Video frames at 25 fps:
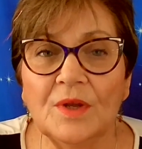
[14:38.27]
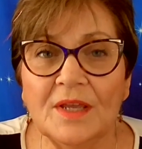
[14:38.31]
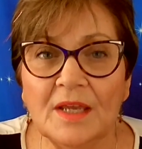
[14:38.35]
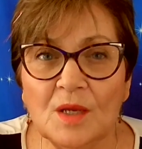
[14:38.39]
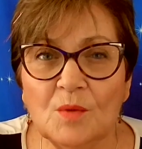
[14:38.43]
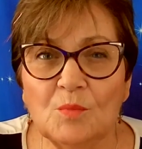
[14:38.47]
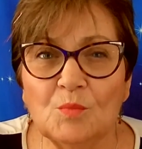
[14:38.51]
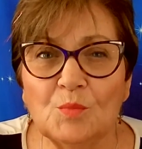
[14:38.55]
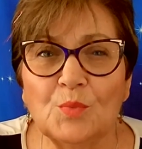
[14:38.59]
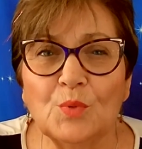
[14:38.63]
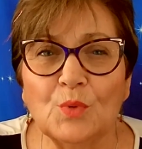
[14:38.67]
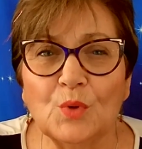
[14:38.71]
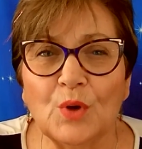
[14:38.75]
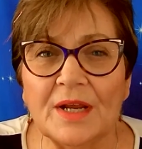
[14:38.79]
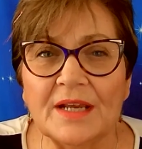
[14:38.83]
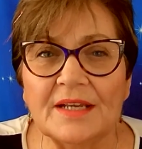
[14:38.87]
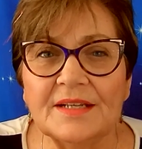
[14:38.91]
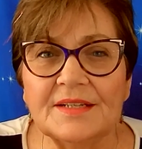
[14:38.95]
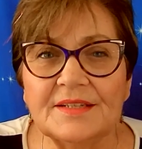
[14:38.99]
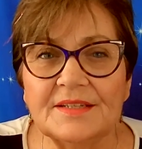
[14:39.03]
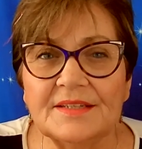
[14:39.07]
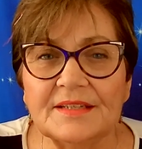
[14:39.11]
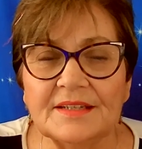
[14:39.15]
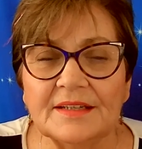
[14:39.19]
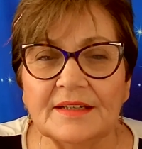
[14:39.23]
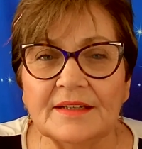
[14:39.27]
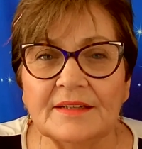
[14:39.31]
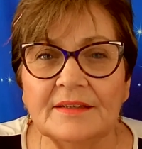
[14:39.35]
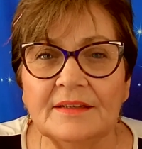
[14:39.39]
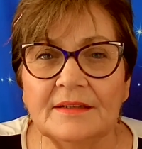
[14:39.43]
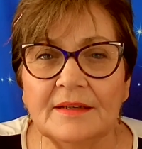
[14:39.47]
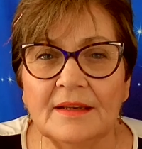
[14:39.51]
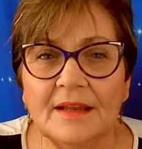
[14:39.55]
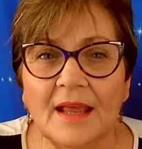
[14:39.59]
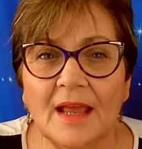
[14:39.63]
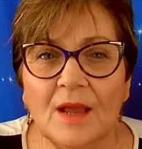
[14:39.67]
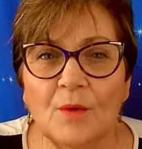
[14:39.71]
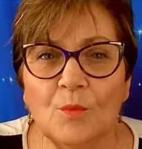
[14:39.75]
embrace it,
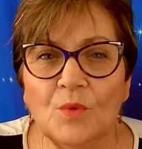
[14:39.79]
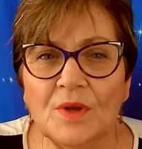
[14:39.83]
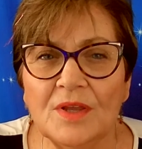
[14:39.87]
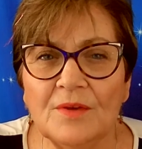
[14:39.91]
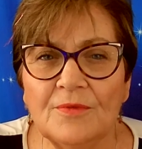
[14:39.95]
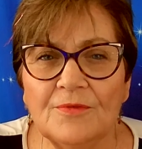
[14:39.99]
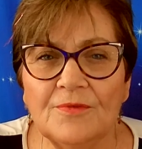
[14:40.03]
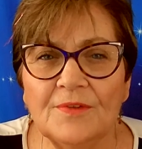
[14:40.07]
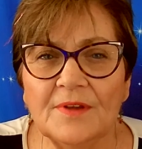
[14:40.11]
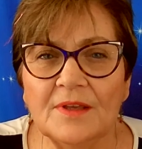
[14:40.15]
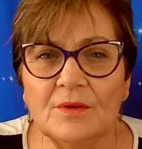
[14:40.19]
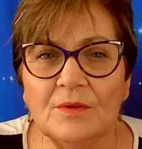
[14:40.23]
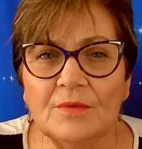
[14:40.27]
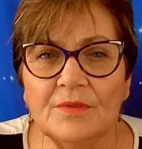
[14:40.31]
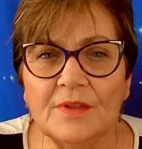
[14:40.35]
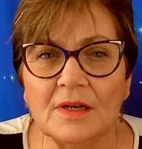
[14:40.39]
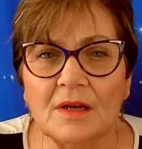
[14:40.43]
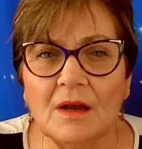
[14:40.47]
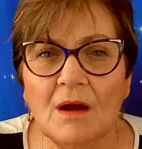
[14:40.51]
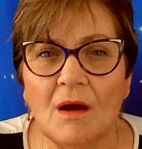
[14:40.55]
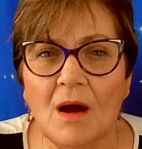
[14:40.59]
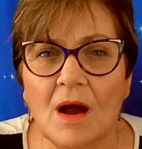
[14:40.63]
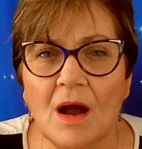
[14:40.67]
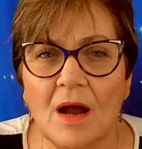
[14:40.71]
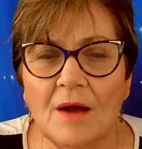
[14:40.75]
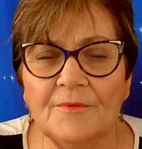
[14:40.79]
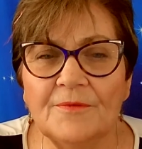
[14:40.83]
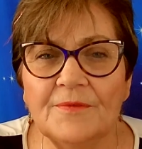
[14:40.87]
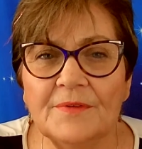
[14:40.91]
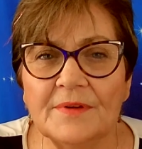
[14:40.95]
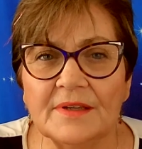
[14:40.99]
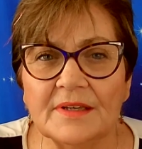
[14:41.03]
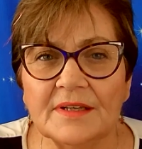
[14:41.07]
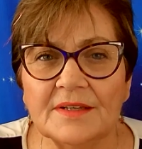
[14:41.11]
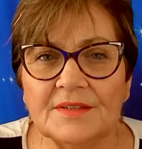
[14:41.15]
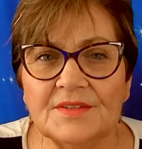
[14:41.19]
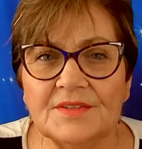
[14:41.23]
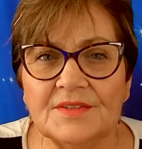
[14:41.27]
and we feel the
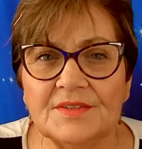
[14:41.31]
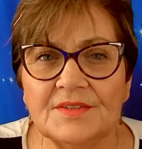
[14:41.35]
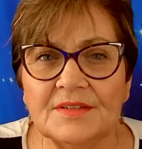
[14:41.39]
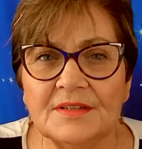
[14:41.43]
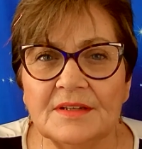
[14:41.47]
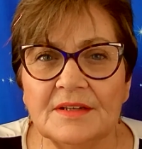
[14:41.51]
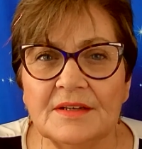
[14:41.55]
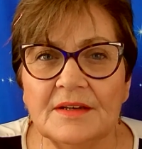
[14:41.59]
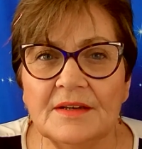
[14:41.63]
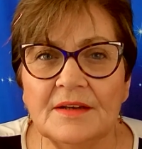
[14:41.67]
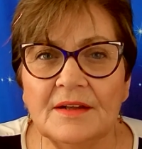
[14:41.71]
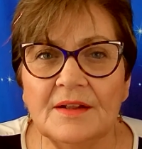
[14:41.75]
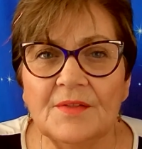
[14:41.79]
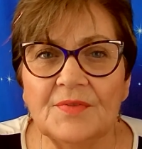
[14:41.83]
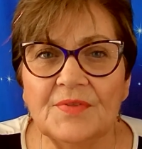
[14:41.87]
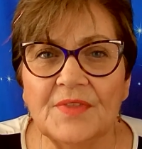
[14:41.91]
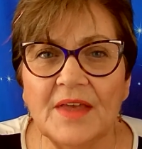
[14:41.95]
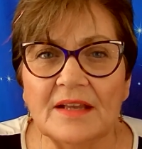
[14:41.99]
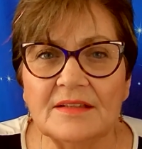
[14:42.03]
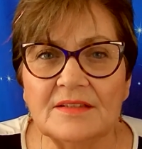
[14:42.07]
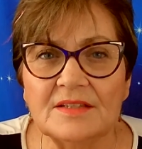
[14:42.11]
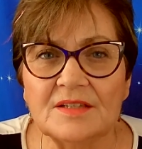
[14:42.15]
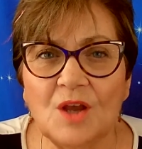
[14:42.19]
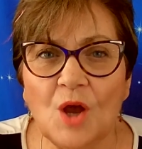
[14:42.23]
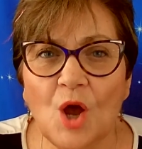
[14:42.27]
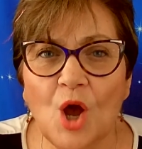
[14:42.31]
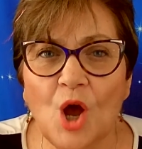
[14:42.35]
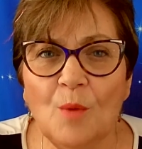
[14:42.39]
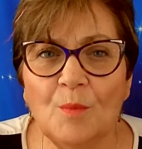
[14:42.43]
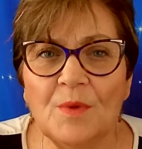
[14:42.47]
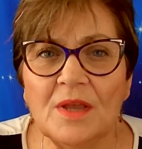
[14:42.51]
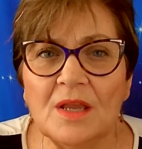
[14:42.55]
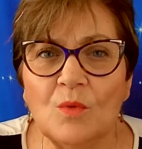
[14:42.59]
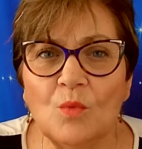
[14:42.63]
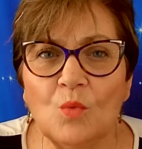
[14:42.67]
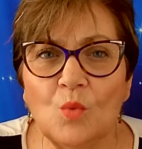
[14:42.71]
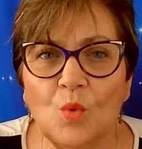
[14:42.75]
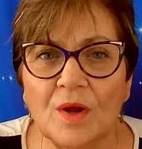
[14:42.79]
confidence that's
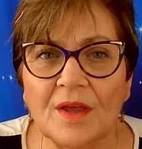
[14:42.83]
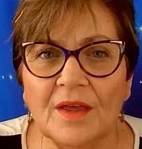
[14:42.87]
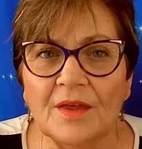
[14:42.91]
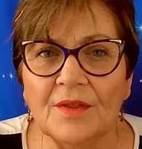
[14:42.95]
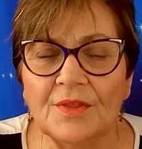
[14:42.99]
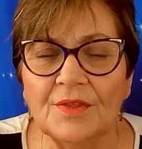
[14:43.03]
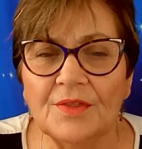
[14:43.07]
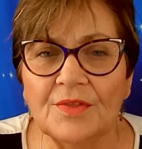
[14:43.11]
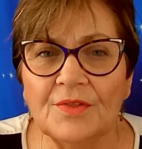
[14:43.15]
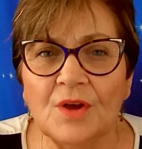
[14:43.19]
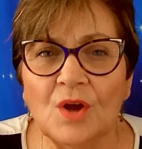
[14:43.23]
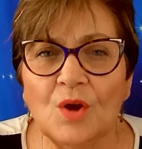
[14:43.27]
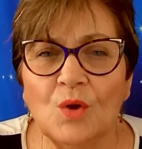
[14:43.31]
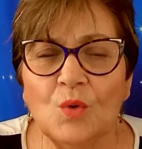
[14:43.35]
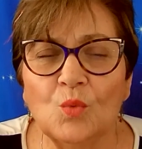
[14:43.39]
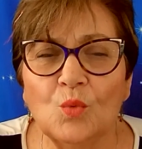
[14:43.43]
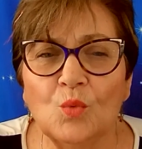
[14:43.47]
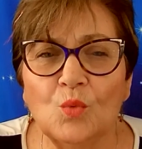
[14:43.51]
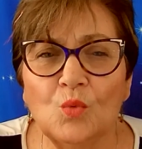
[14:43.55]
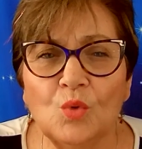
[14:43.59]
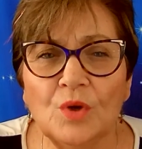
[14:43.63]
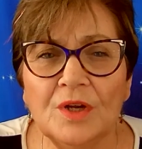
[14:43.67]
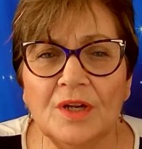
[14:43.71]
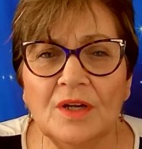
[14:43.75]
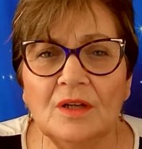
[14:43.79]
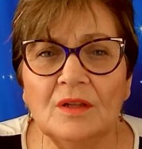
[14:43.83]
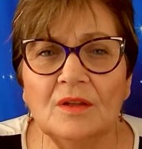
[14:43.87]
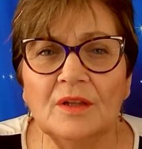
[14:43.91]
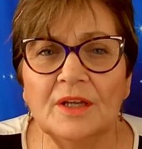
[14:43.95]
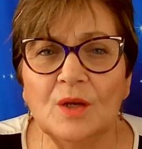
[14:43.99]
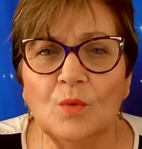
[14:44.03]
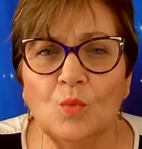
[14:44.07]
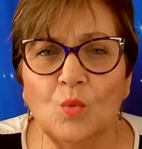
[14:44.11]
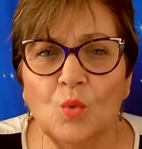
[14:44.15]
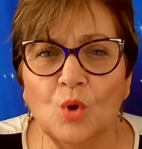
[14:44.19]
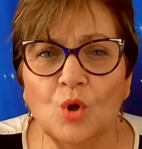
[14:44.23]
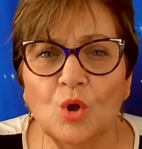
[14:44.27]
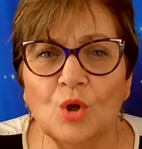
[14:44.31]
coming with really
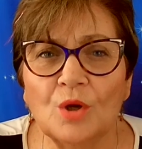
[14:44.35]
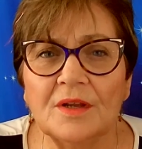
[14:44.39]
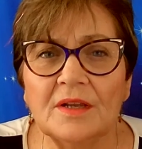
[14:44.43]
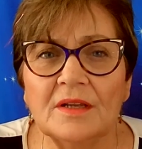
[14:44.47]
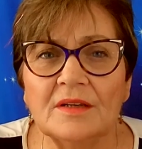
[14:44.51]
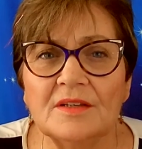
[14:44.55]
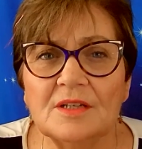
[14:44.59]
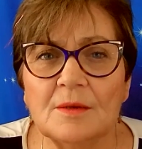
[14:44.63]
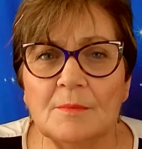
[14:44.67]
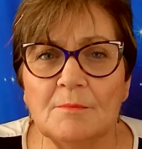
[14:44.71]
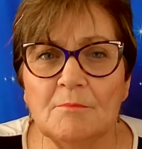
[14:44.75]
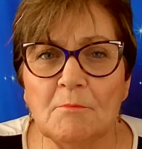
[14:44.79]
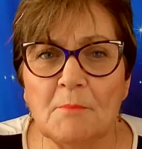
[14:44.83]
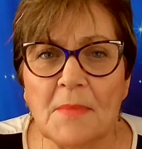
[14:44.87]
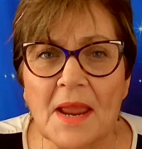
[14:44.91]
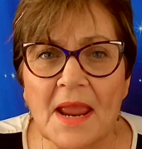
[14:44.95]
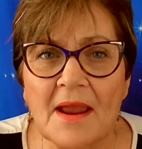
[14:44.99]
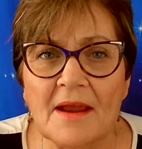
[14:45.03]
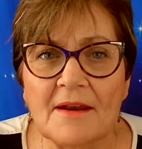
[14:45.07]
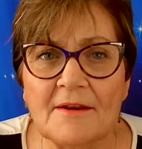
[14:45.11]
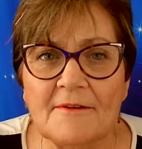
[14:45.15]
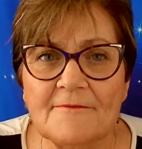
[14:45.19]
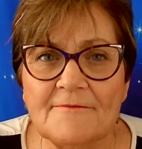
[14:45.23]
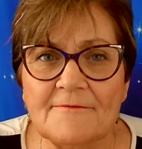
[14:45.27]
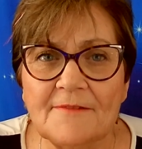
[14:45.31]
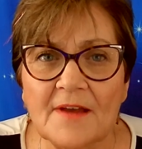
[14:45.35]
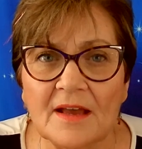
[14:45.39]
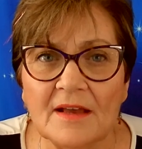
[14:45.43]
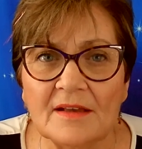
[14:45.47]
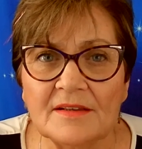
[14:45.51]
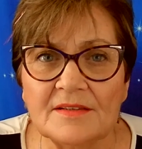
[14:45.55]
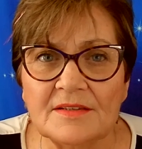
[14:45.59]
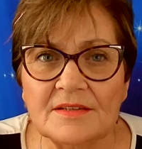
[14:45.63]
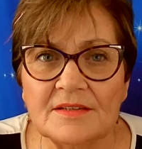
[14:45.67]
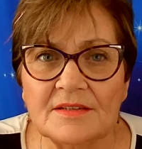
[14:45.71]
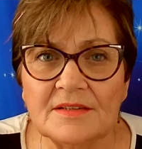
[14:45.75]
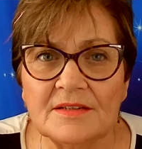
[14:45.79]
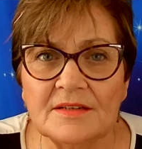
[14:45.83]
working to
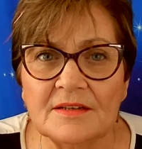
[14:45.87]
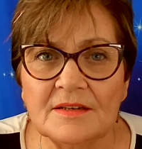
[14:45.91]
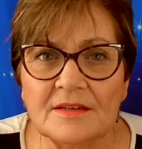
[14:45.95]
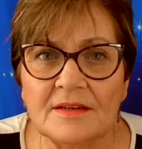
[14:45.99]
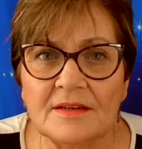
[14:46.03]
manifest